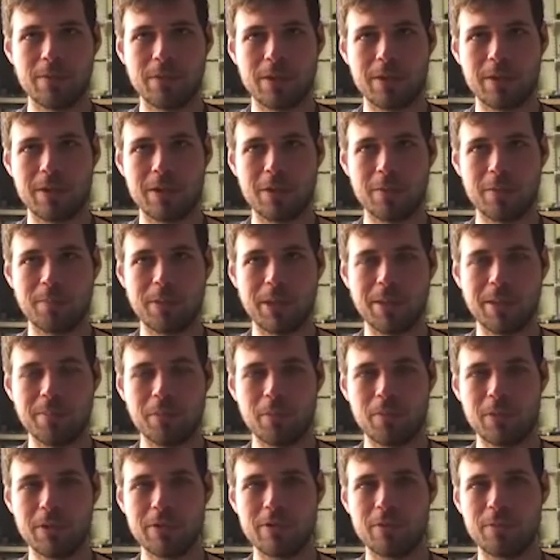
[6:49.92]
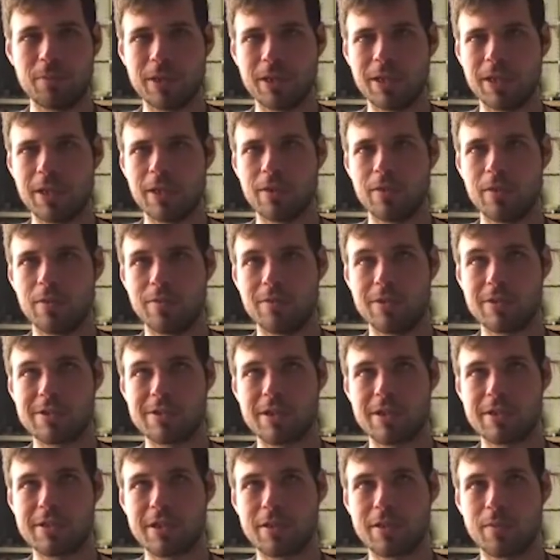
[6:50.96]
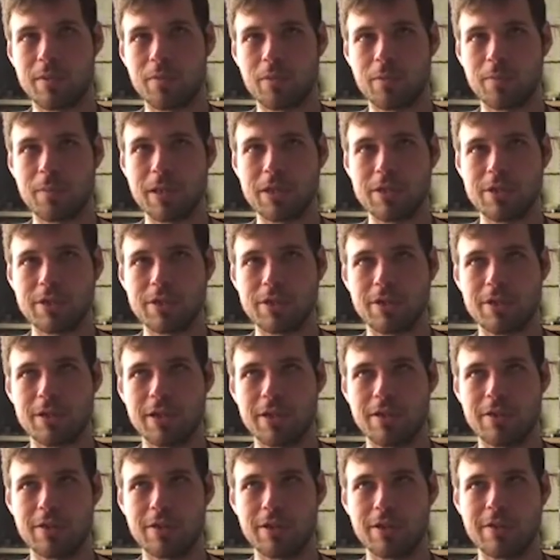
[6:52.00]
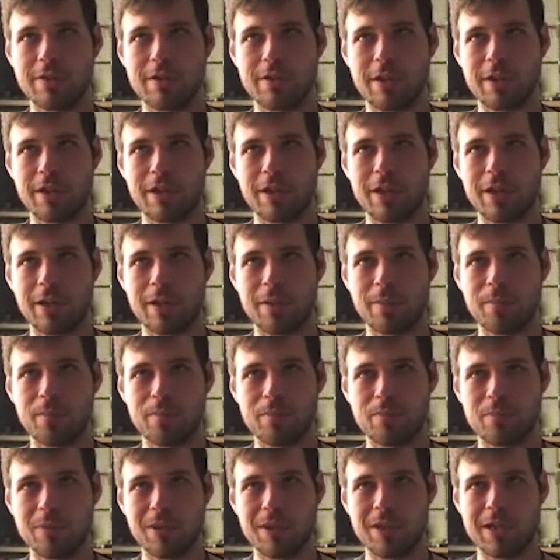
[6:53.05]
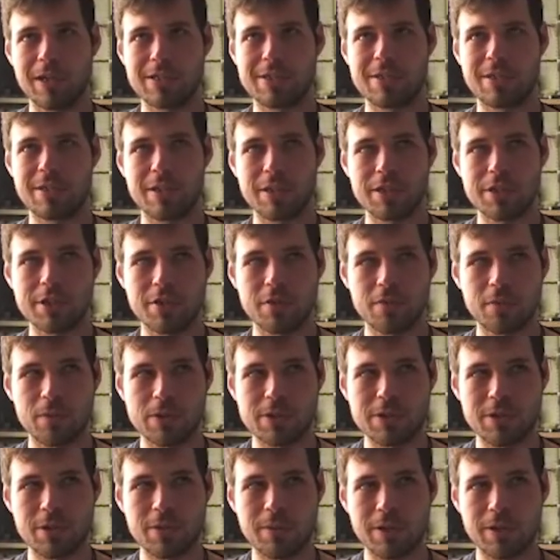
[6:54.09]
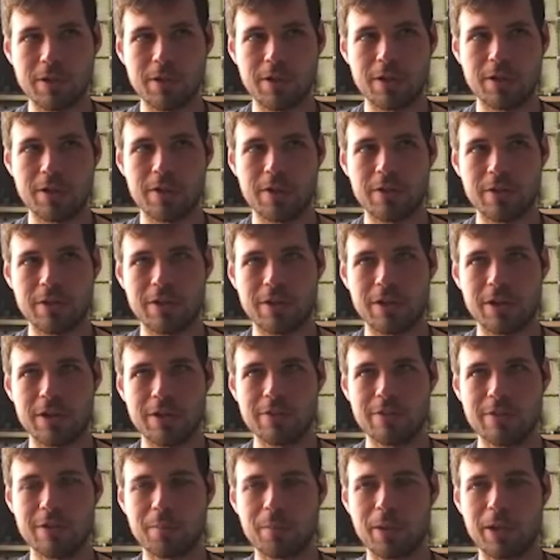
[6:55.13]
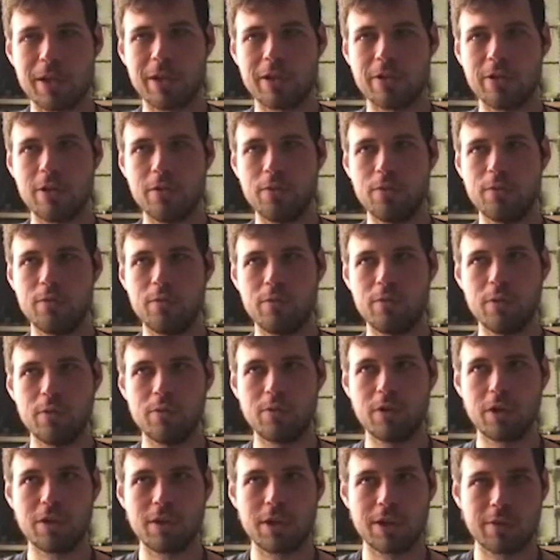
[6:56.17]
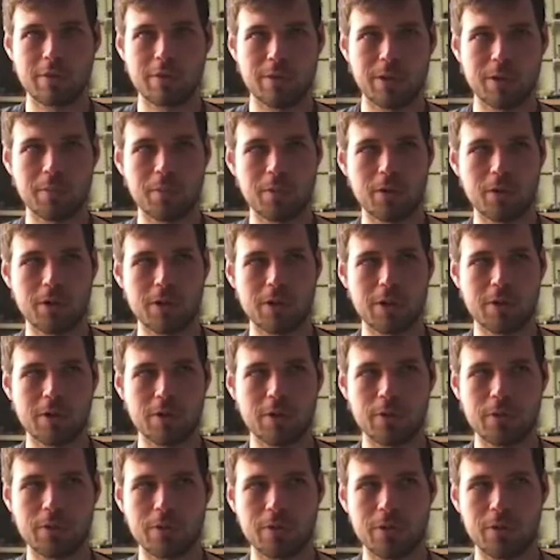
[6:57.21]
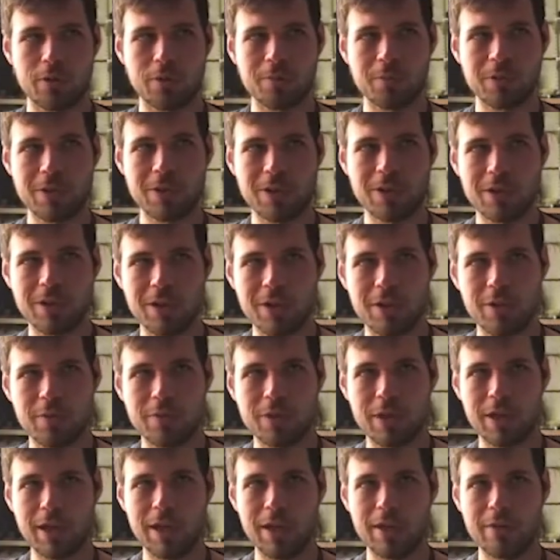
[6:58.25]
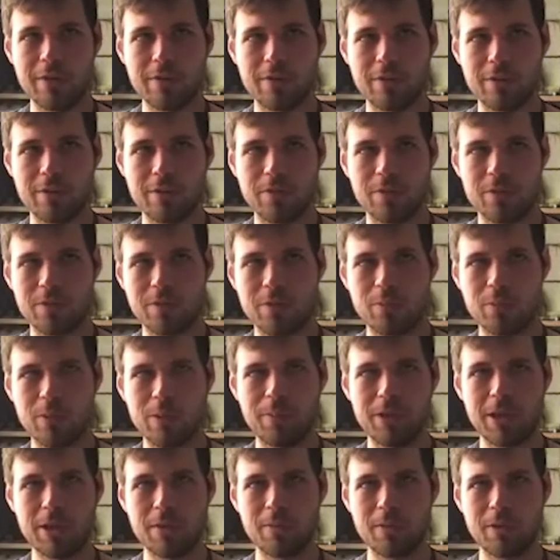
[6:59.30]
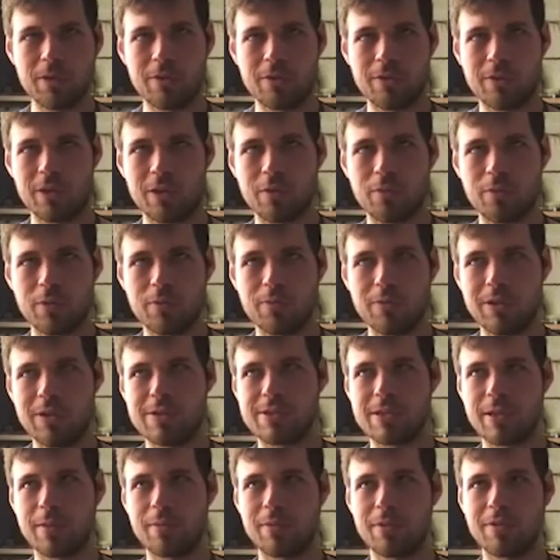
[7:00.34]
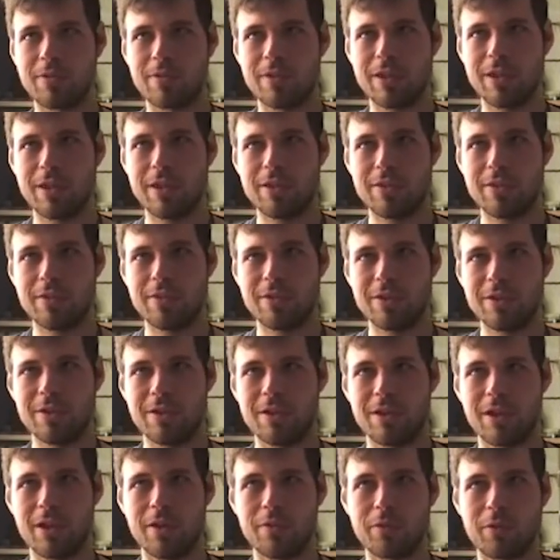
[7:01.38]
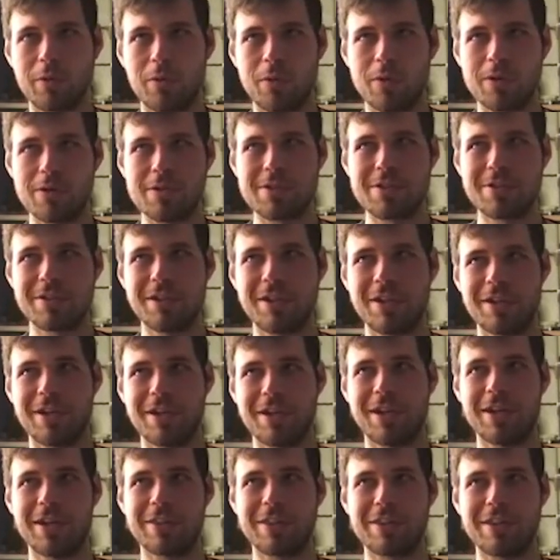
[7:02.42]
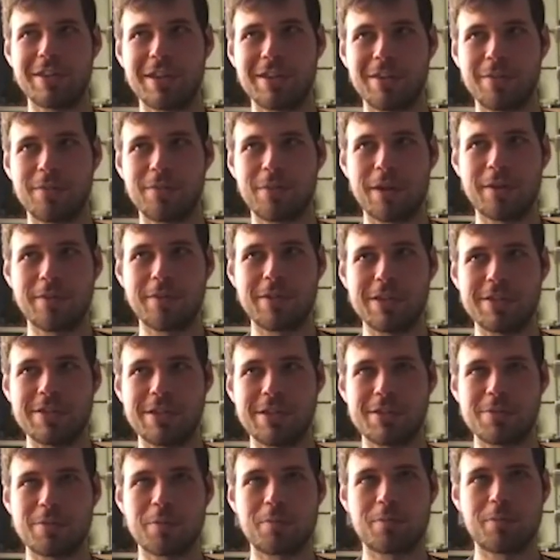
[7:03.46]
you know, people want to begin discussing the Reformation in England um, in isolation of what's going on in the continent. But you, you've done a lot of great work on Luther, and we begin with you know 1517. Of course, uh, the 95 Theses were